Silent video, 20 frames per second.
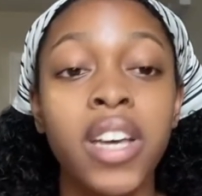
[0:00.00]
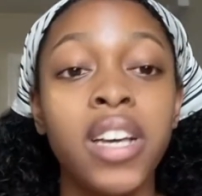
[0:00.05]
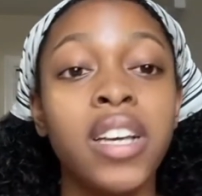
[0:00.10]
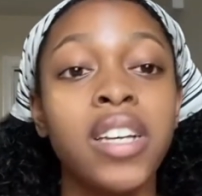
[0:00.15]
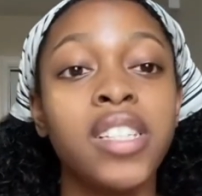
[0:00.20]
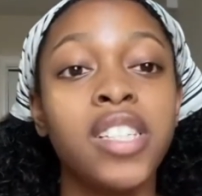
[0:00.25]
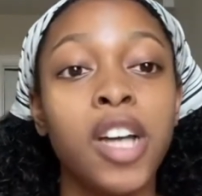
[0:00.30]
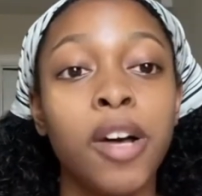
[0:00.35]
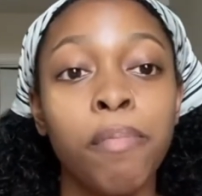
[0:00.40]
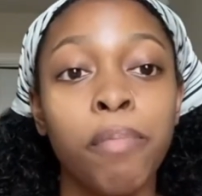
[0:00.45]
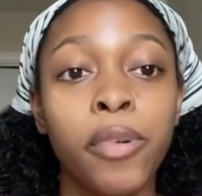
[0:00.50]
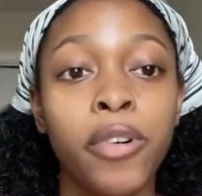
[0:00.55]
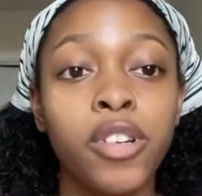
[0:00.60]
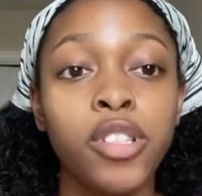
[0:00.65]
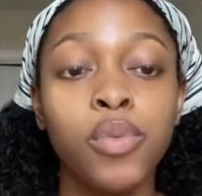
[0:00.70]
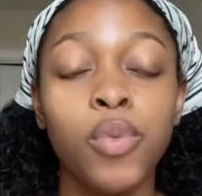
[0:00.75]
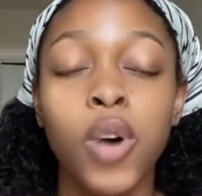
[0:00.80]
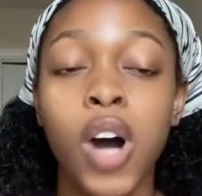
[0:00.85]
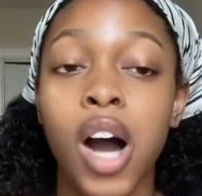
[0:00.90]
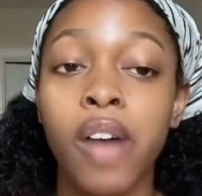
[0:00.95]
Some
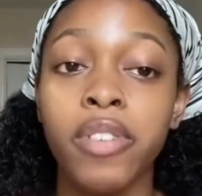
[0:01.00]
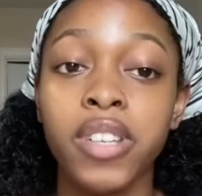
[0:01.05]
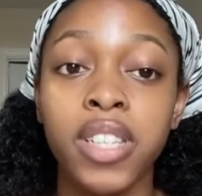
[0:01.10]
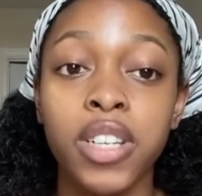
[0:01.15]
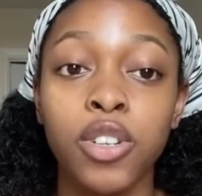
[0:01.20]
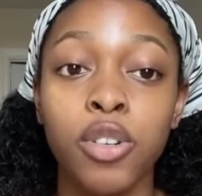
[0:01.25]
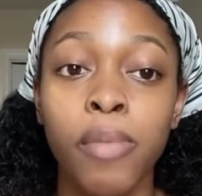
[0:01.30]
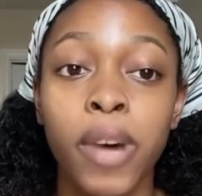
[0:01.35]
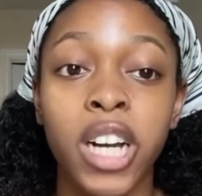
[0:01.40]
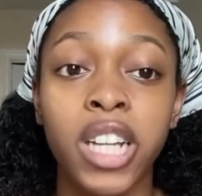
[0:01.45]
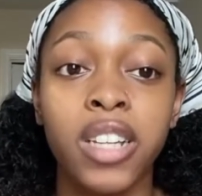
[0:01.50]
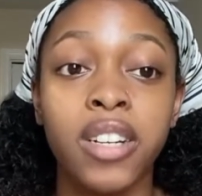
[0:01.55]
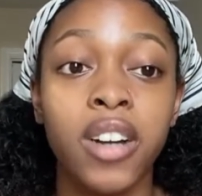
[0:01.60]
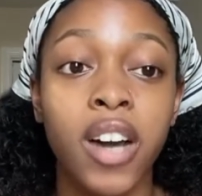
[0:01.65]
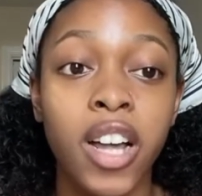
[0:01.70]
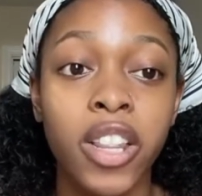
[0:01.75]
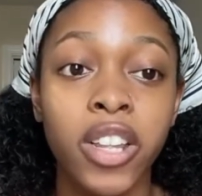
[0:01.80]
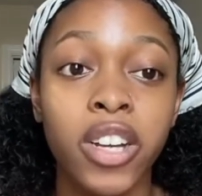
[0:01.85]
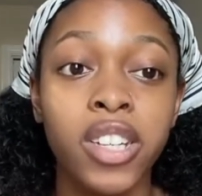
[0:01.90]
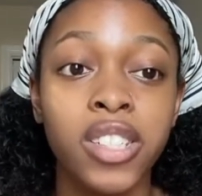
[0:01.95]
posts will obviously do better than
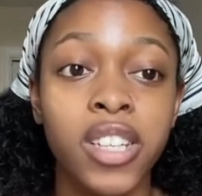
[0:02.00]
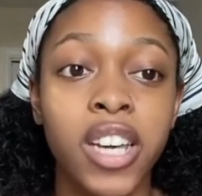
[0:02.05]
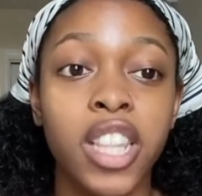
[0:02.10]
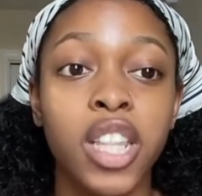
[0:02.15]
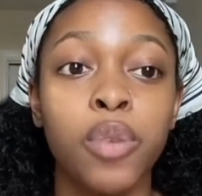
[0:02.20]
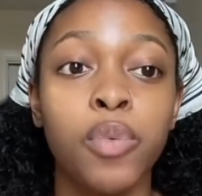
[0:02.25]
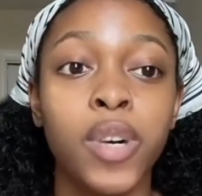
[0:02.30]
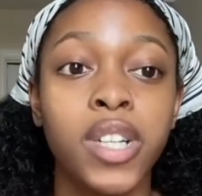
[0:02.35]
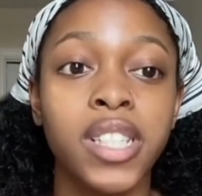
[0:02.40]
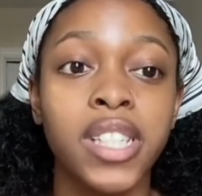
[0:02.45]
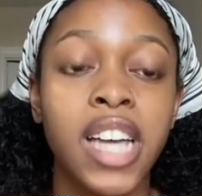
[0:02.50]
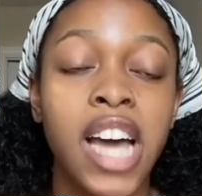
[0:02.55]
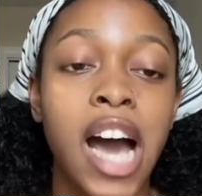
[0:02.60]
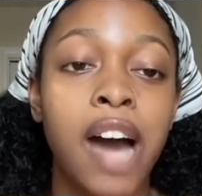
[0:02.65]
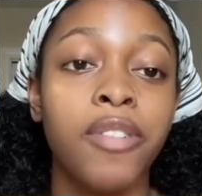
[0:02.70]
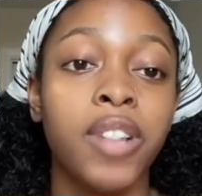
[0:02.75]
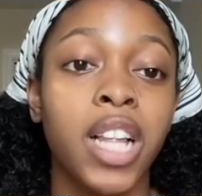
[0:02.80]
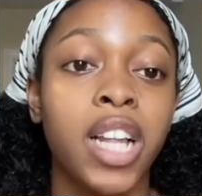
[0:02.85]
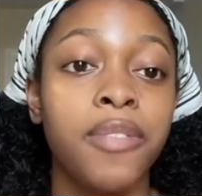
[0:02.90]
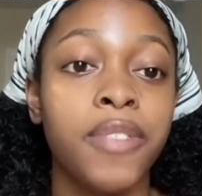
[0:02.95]
others and the ones that
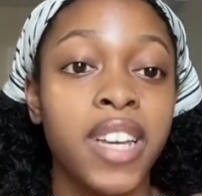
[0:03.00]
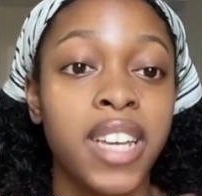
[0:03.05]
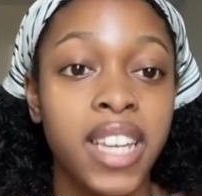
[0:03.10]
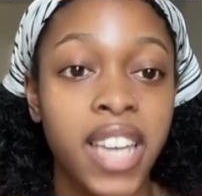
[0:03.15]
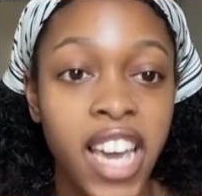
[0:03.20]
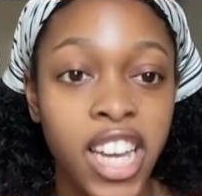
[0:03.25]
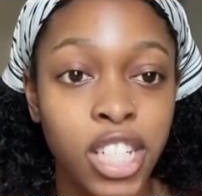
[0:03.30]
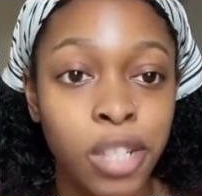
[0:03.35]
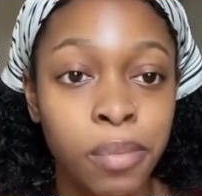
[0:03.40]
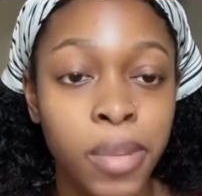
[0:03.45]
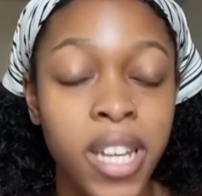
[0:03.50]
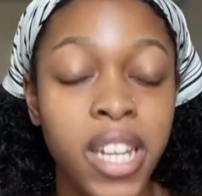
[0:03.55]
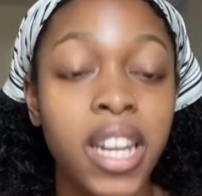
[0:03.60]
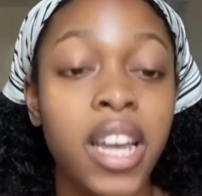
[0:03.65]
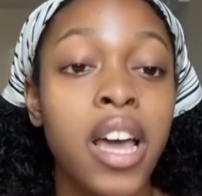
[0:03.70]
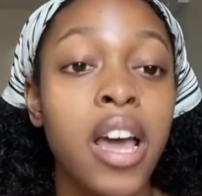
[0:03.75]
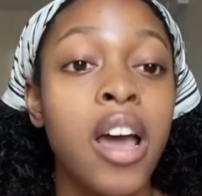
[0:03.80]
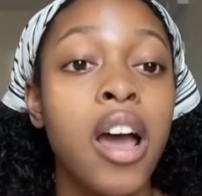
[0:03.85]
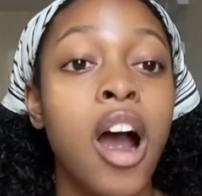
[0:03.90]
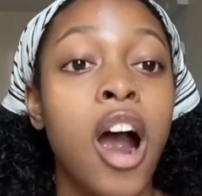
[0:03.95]
have a lot of engagement
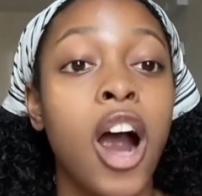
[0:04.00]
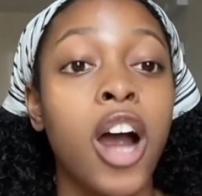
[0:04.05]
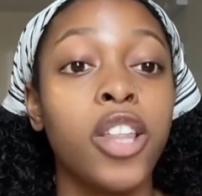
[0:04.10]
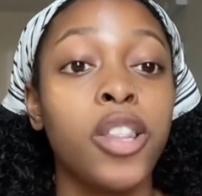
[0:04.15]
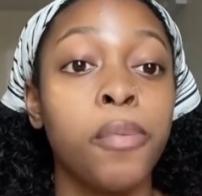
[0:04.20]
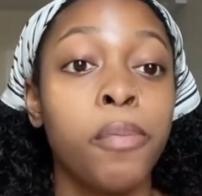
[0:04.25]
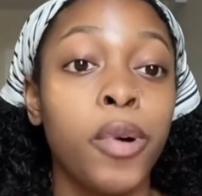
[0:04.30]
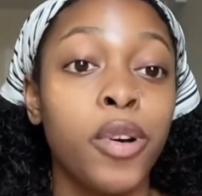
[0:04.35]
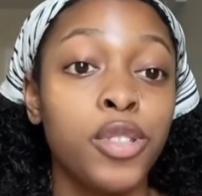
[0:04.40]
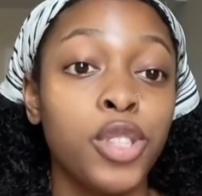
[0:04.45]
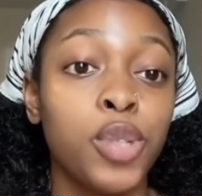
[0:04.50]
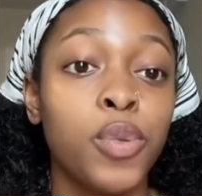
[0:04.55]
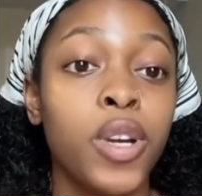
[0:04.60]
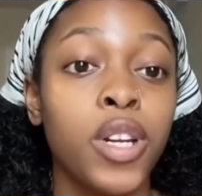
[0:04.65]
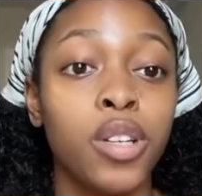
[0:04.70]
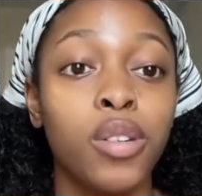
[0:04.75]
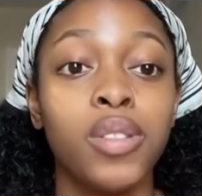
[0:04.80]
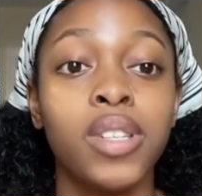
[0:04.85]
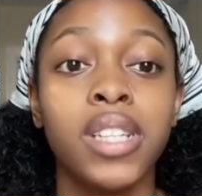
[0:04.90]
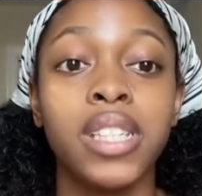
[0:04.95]
are the posts you want
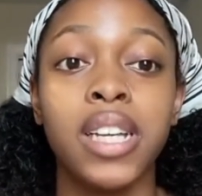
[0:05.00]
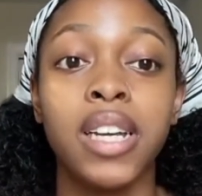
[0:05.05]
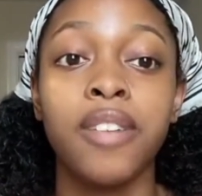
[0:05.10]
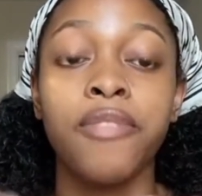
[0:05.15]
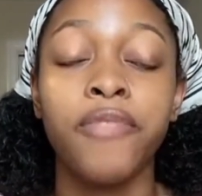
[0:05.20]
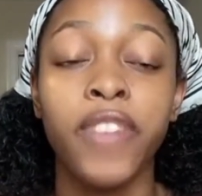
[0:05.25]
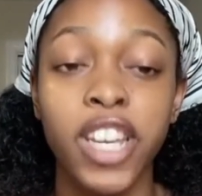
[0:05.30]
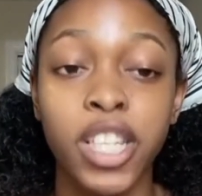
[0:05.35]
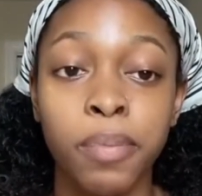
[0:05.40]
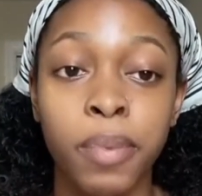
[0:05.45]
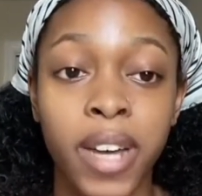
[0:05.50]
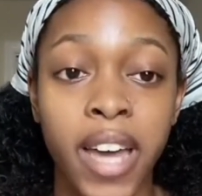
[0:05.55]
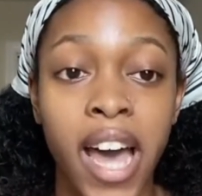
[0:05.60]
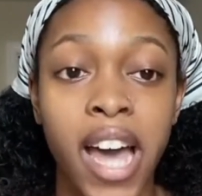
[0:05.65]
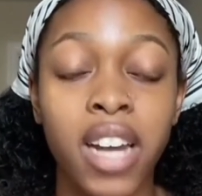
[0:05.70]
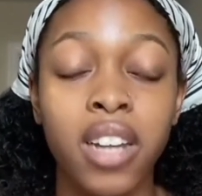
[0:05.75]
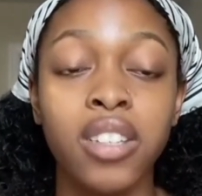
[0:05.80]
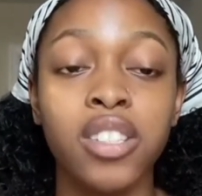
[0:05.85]
to use as a Facebook ad.